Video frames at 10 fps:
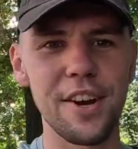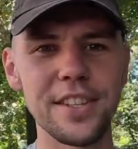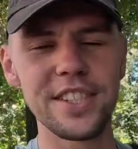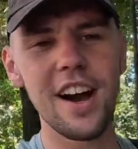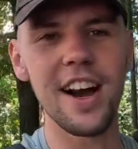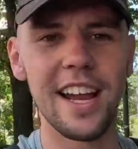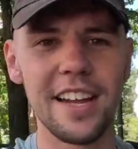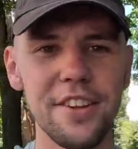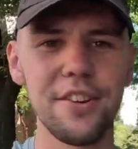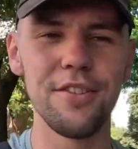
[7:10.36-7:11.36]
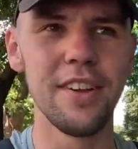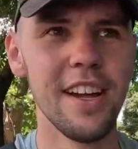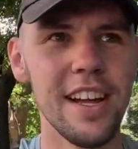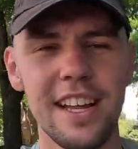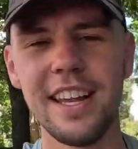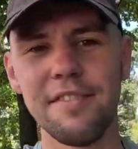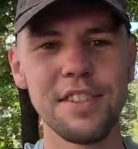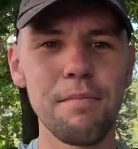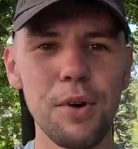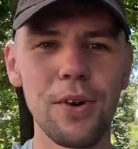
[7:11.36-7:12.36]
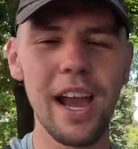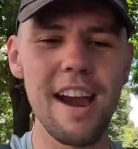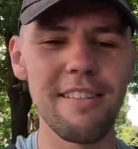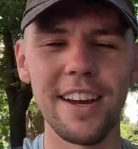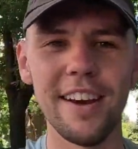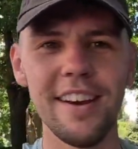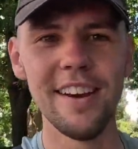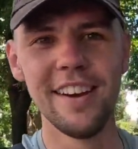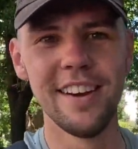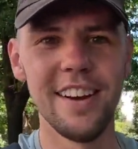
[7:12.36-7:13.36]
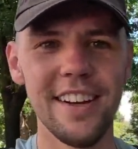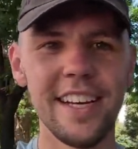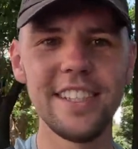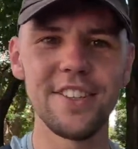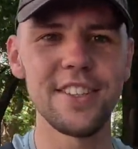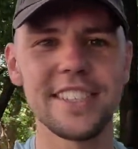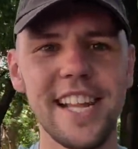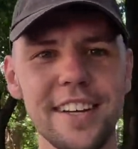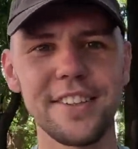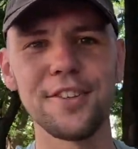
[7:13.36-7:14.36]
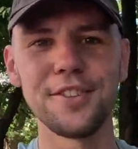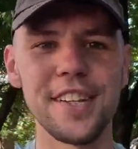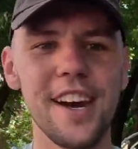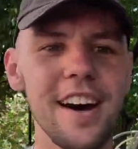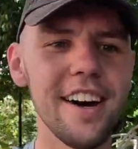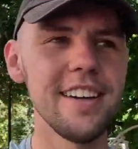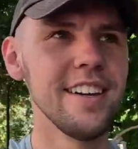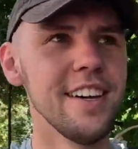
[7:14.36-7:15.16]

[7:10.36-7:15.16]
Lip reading: ago in Thailand who lives in Bulgaria, and he's on a stag do tonight.